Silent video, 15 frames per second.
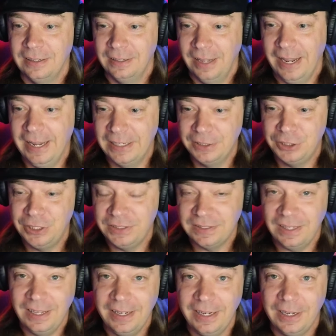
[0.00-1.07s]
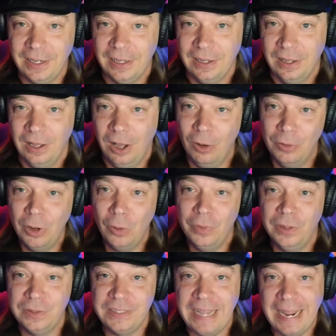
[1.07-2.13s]
And she's like, oh no,
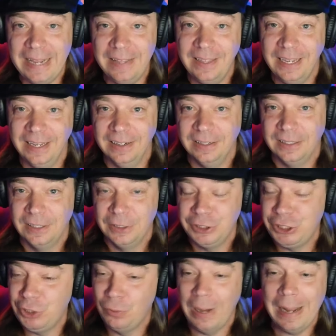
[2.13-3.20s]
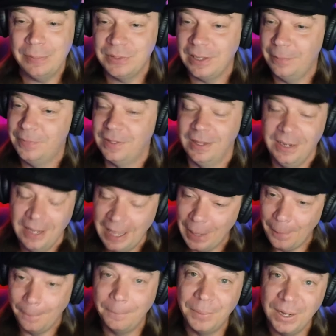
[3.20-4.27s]
there's the alien. She grabs something
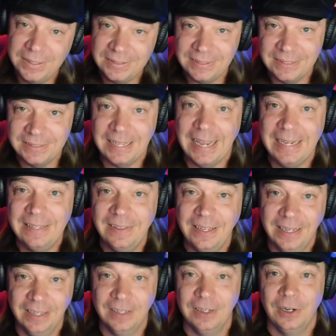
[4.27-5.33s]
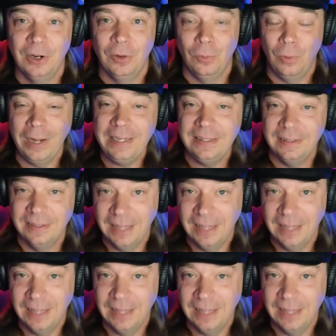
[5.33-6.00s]
and busts this alien right in the